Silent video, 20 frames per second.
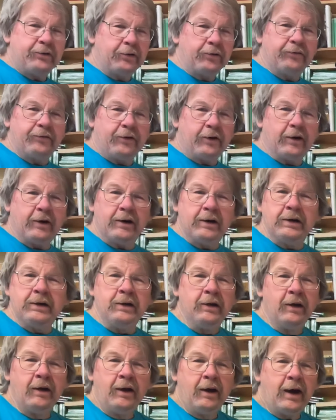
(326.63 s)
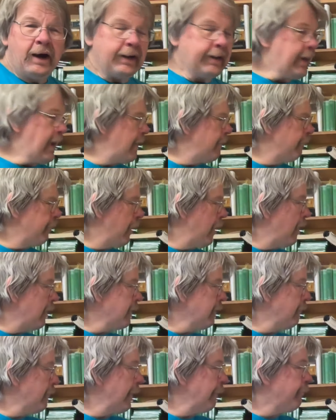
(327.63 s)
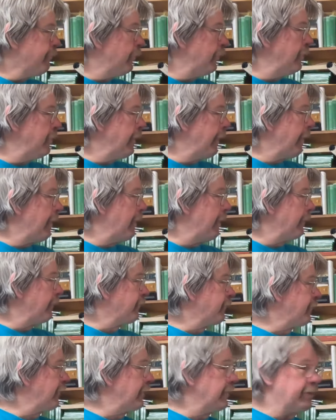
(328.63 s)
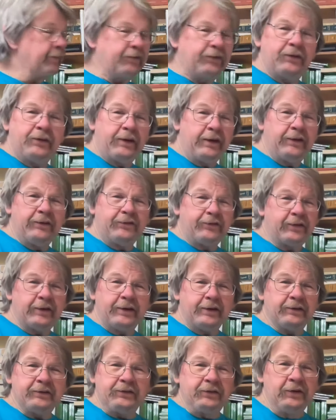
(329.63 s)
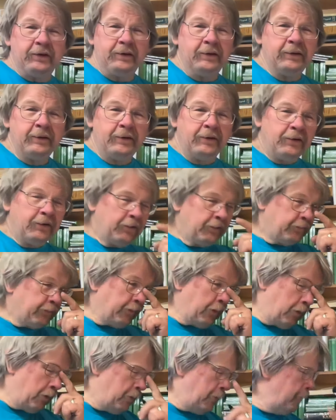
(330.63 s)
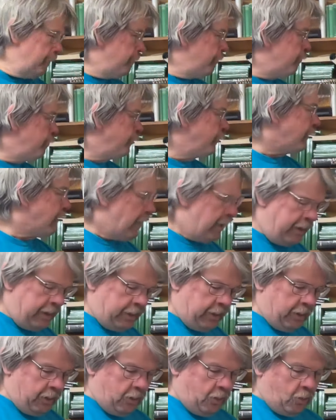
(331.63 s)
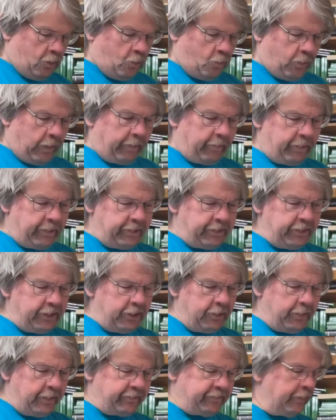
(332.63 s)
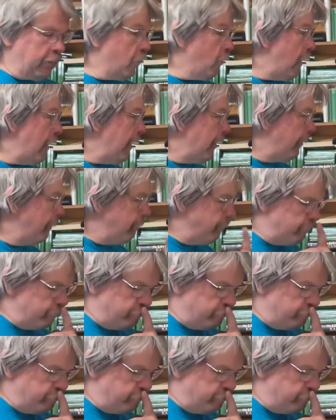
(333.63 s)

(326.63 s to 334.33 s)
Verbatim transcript: too far. I can't block it by putting it on the six, E6. So what do I do? I said, well,